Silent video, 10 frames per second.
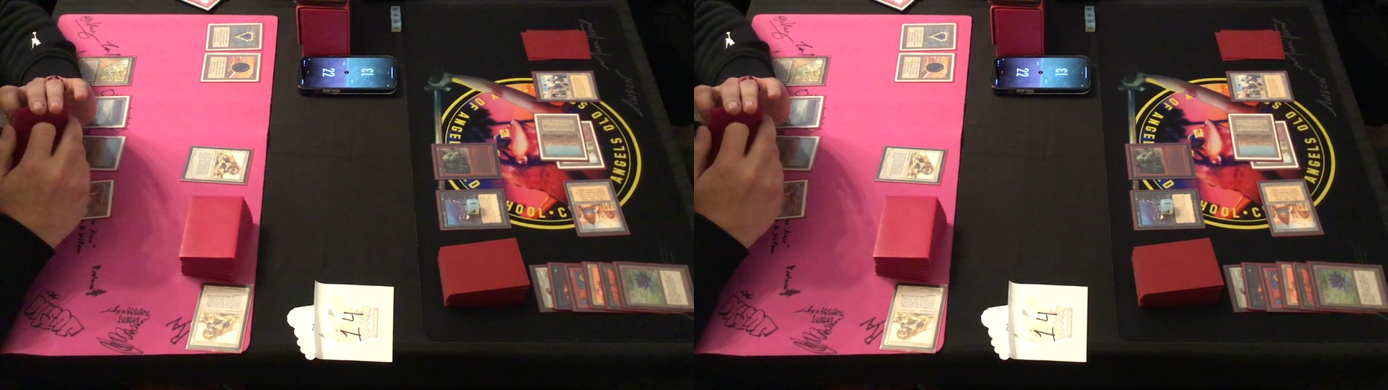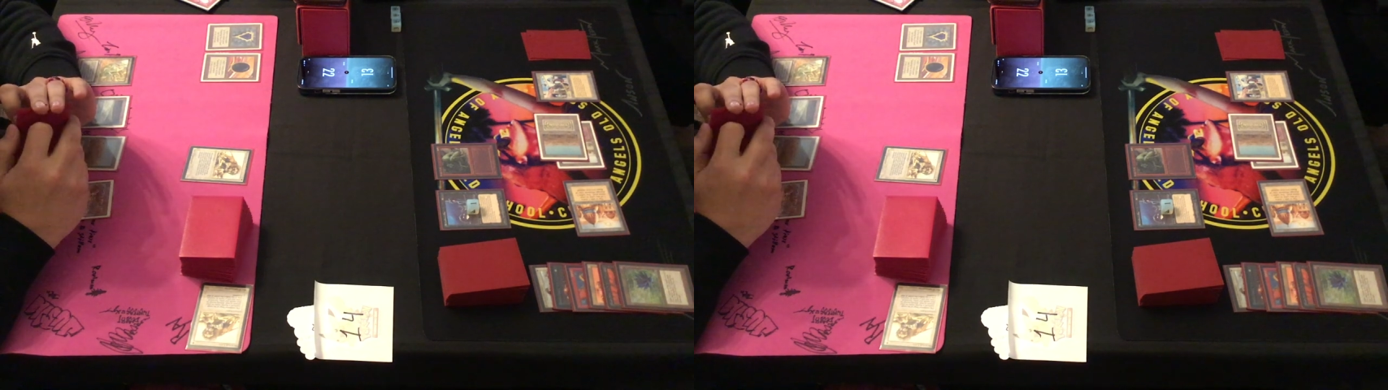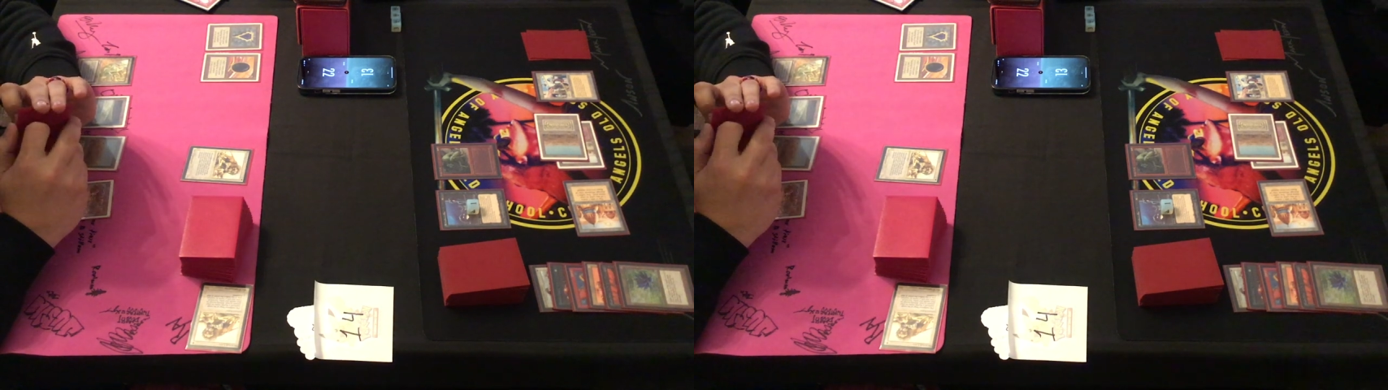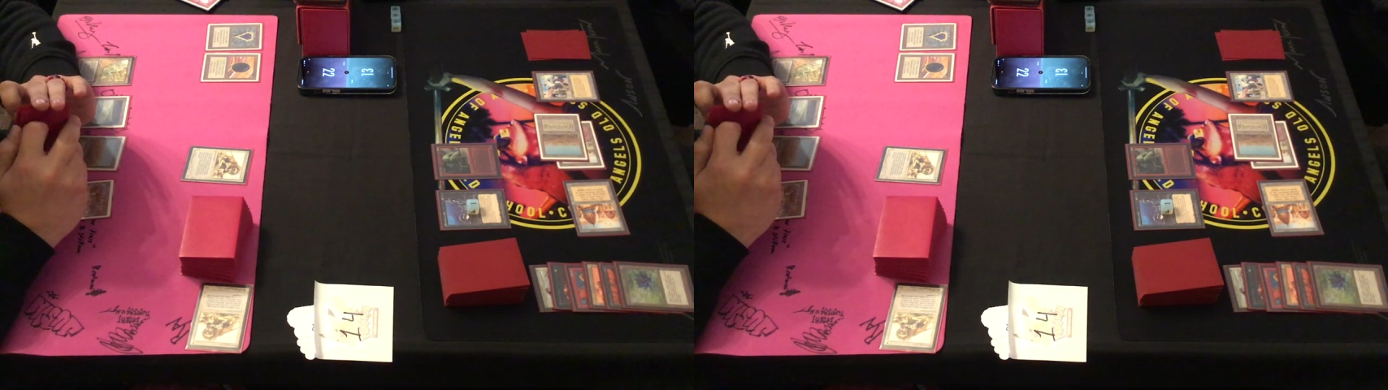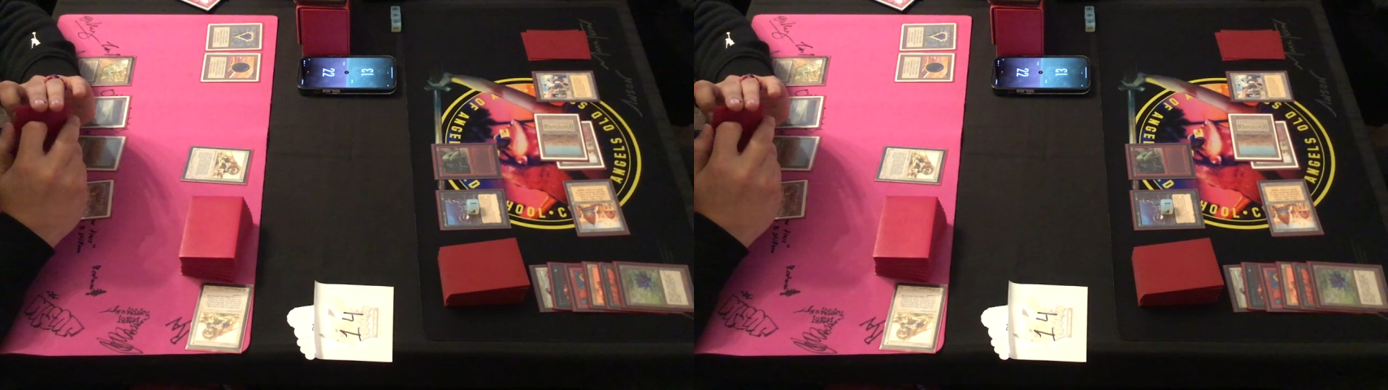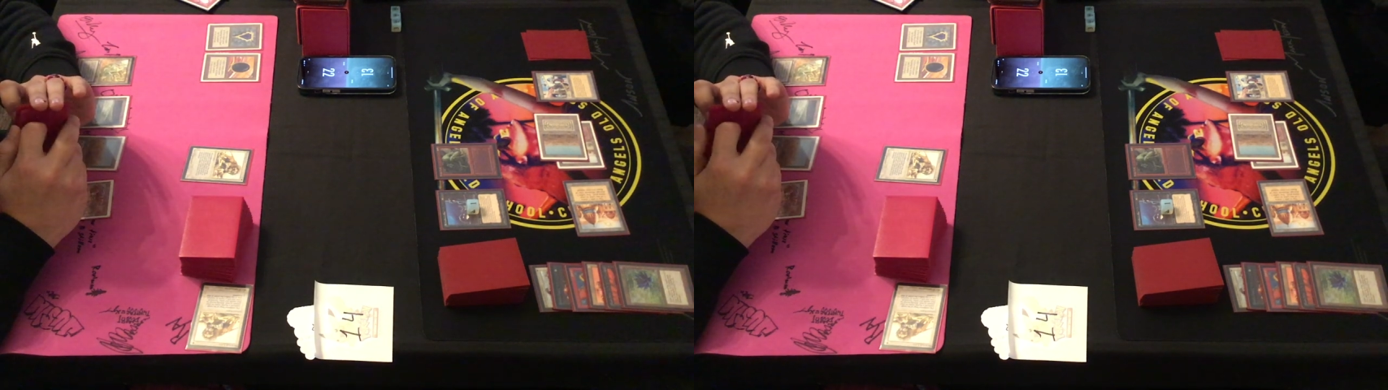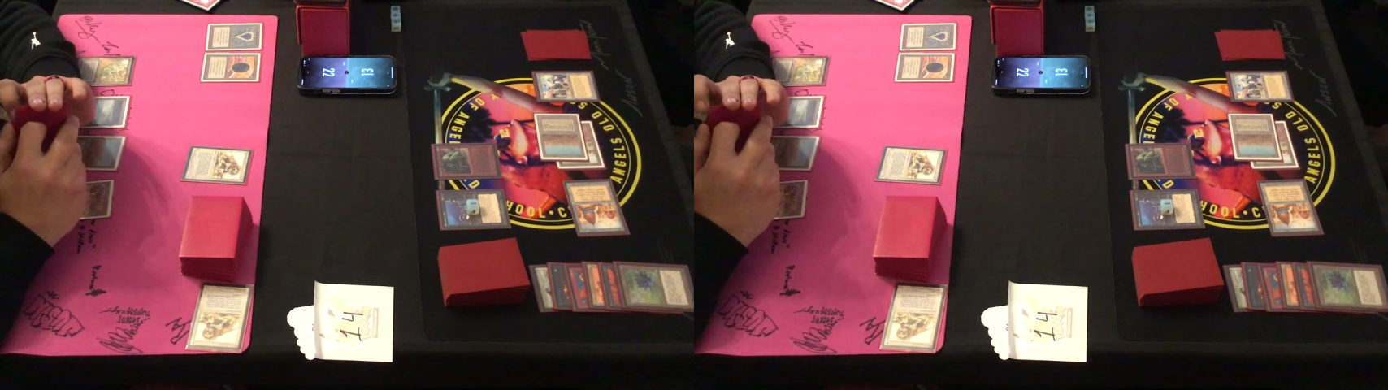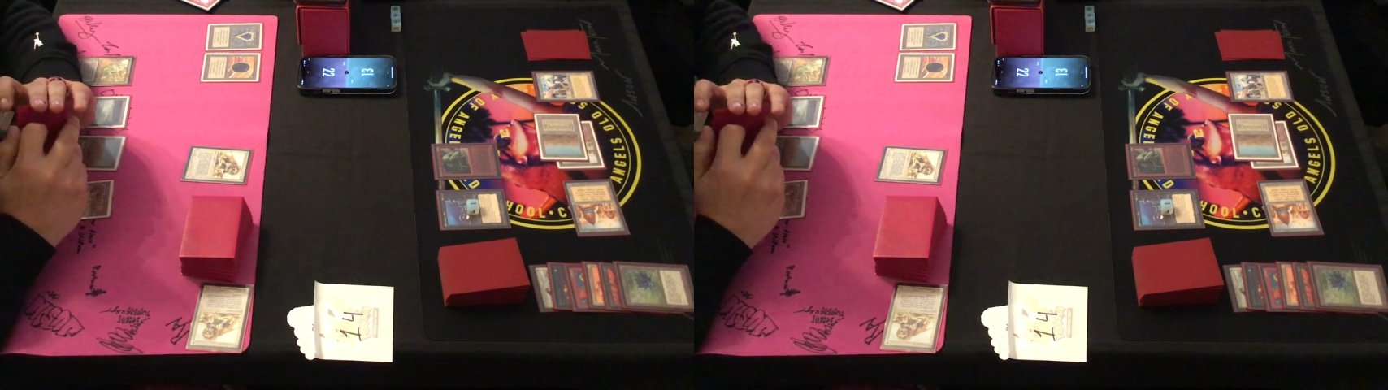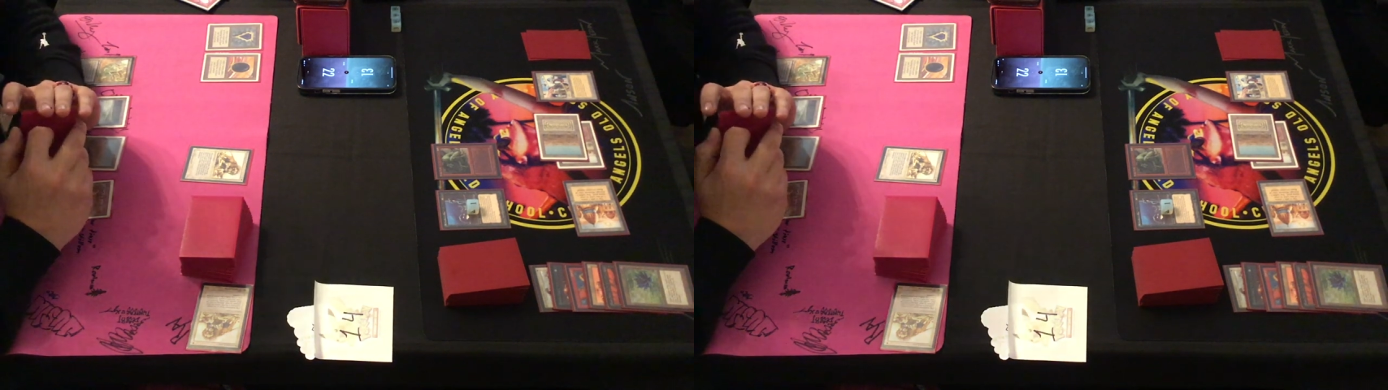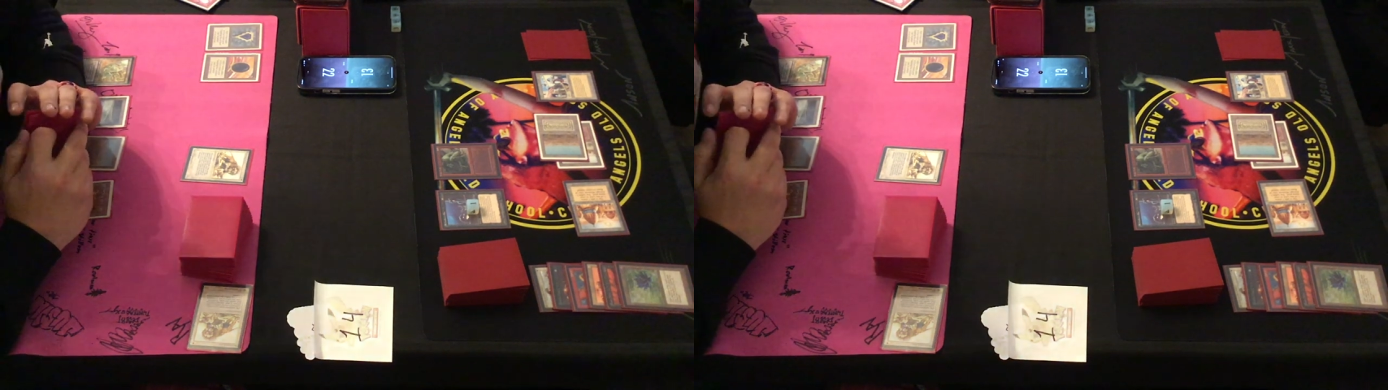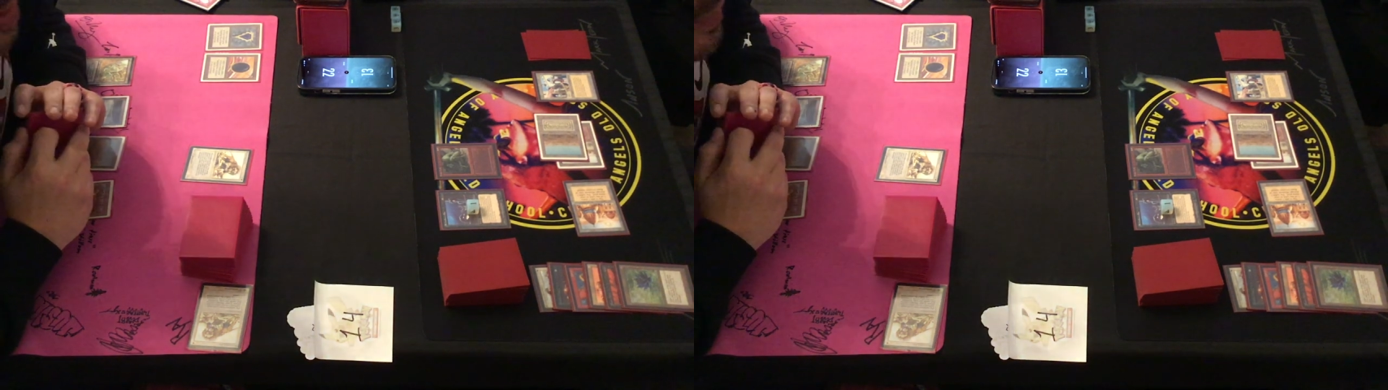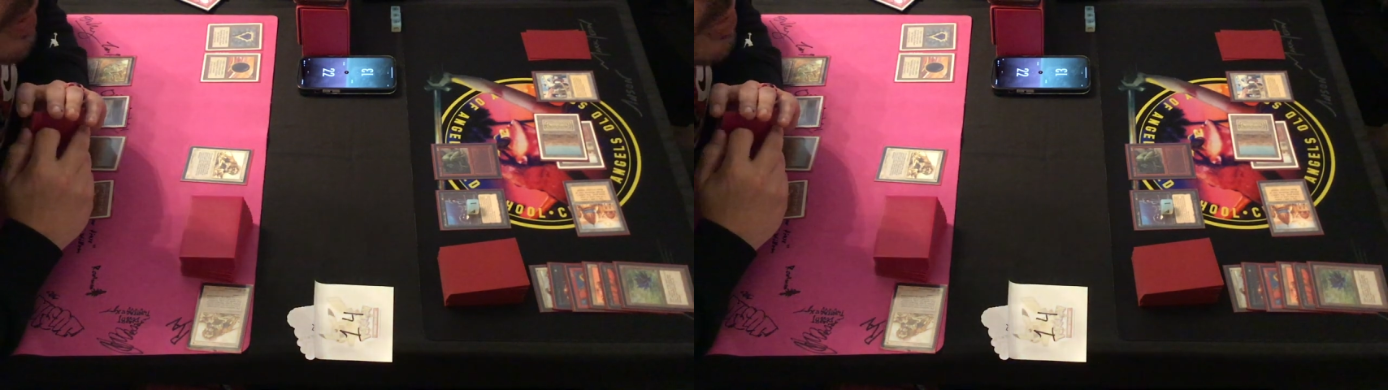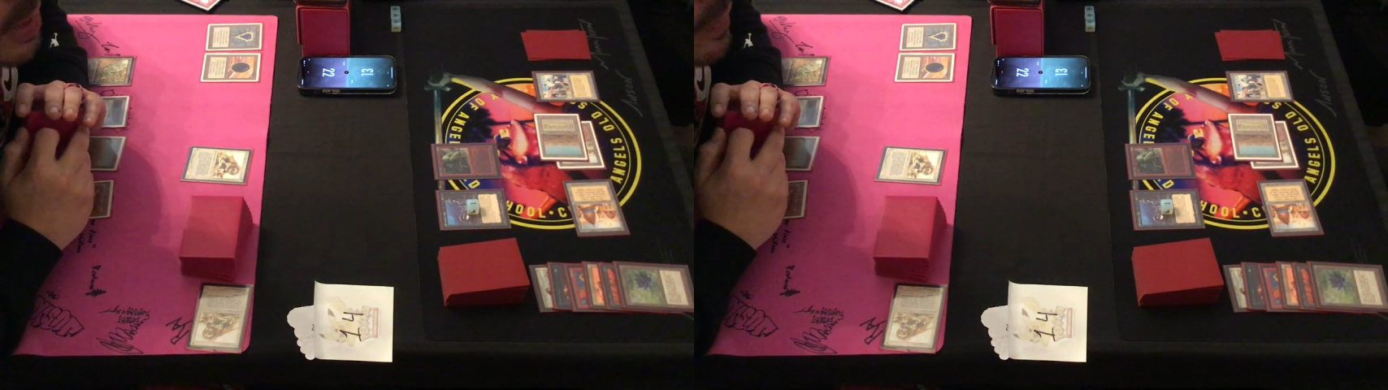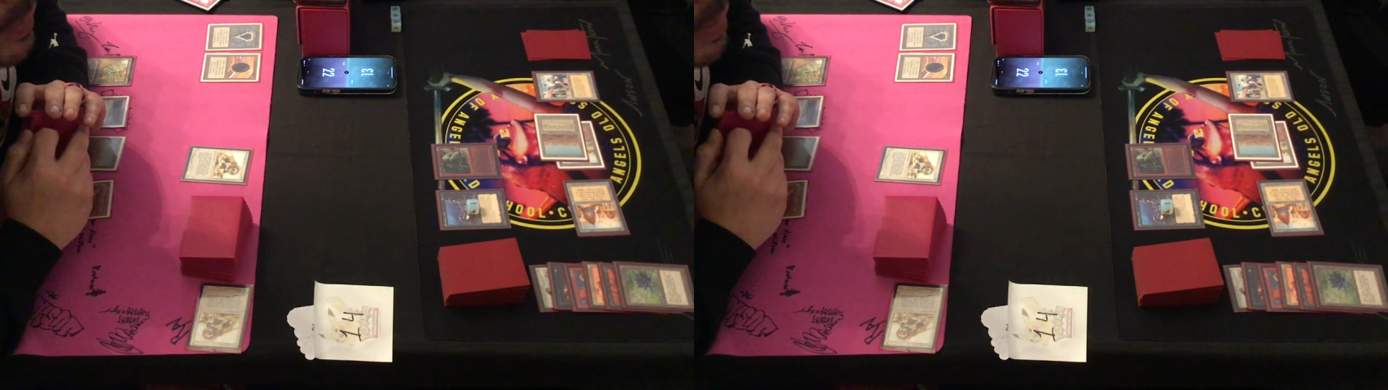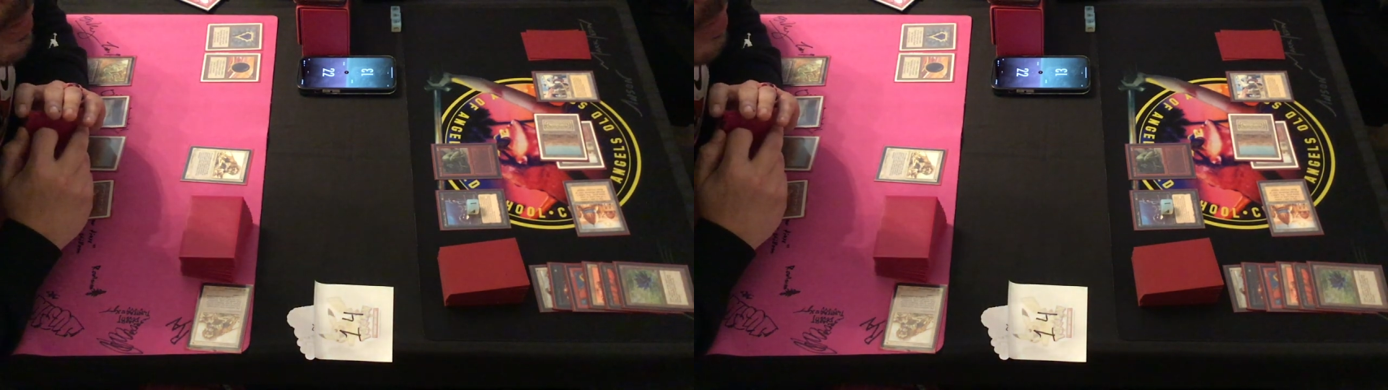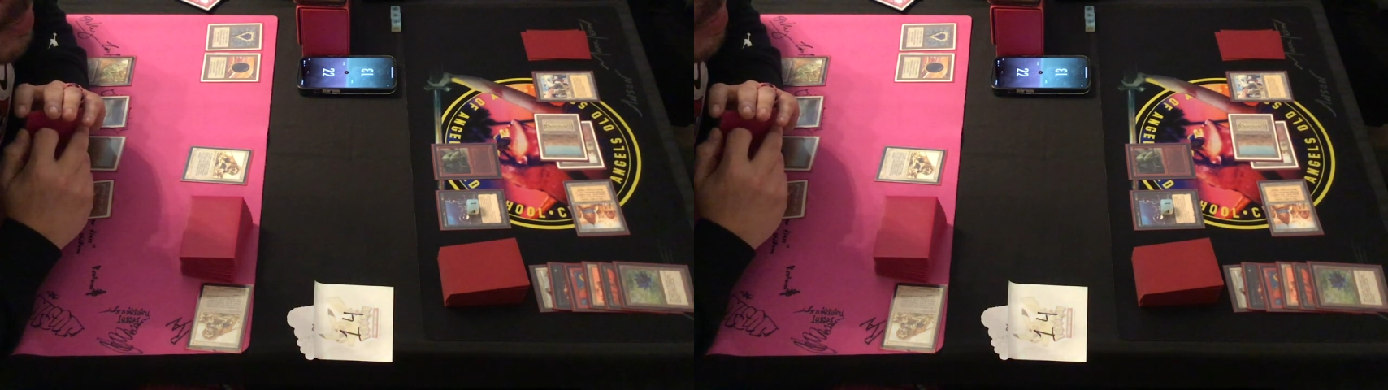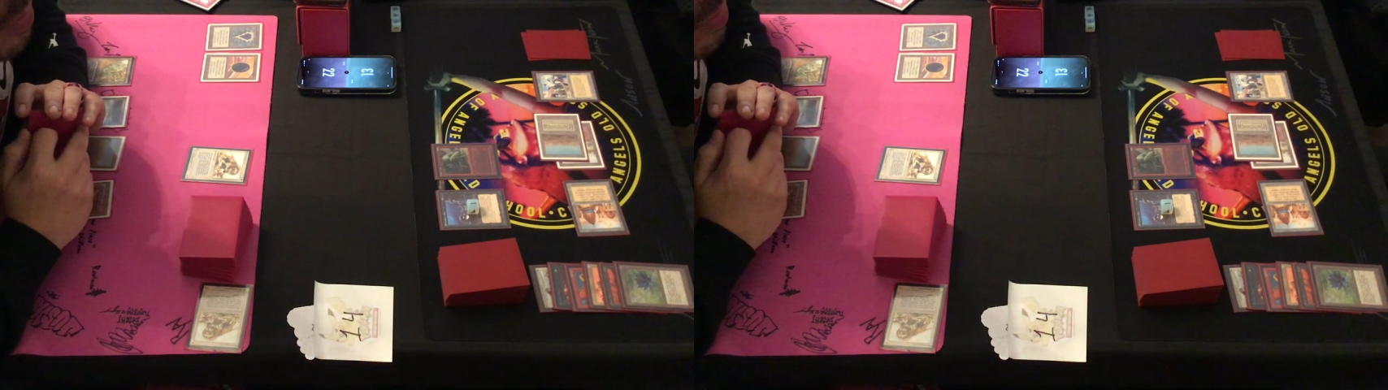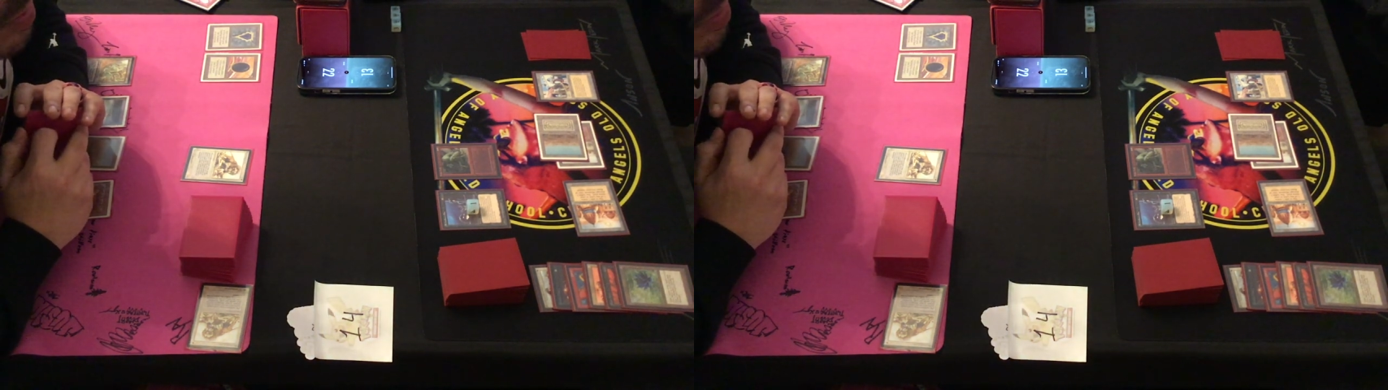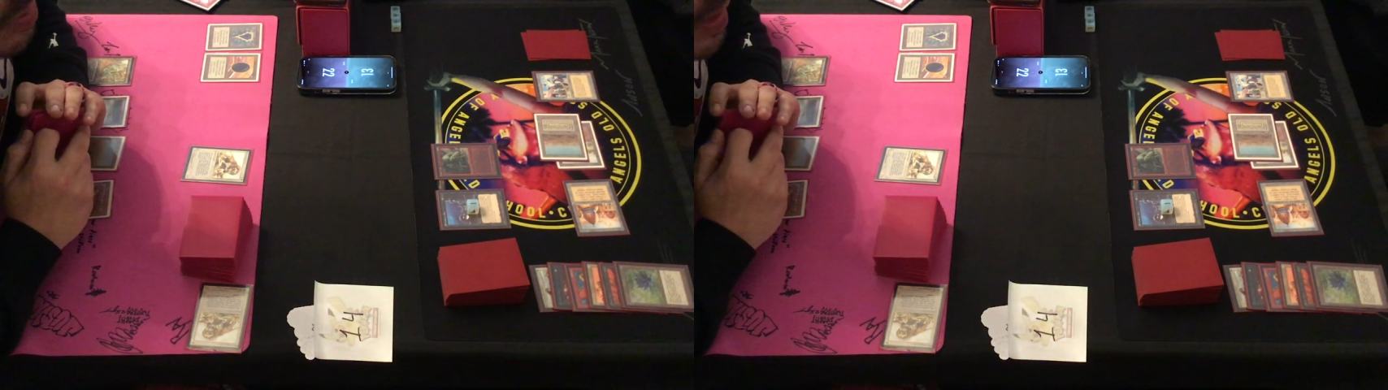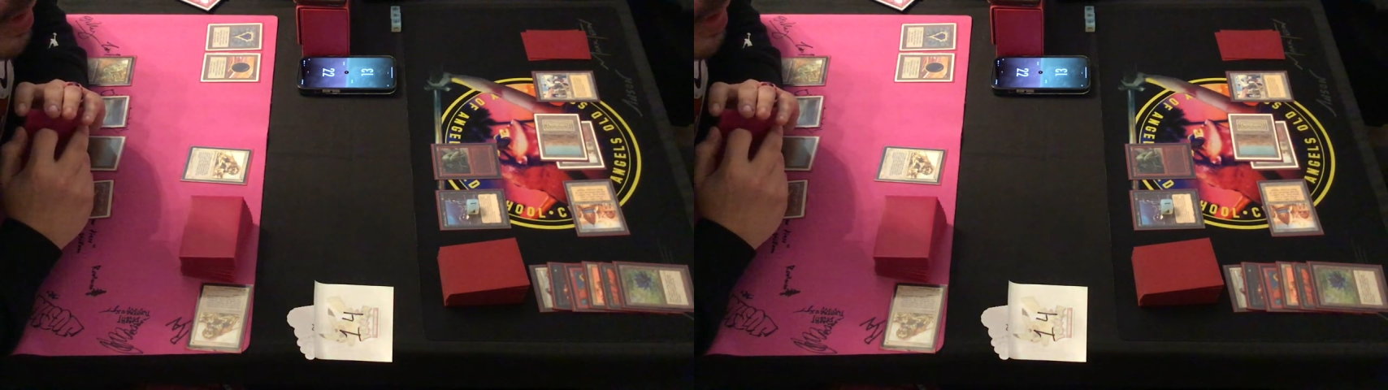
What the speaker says: Nobody's mouth can be seen.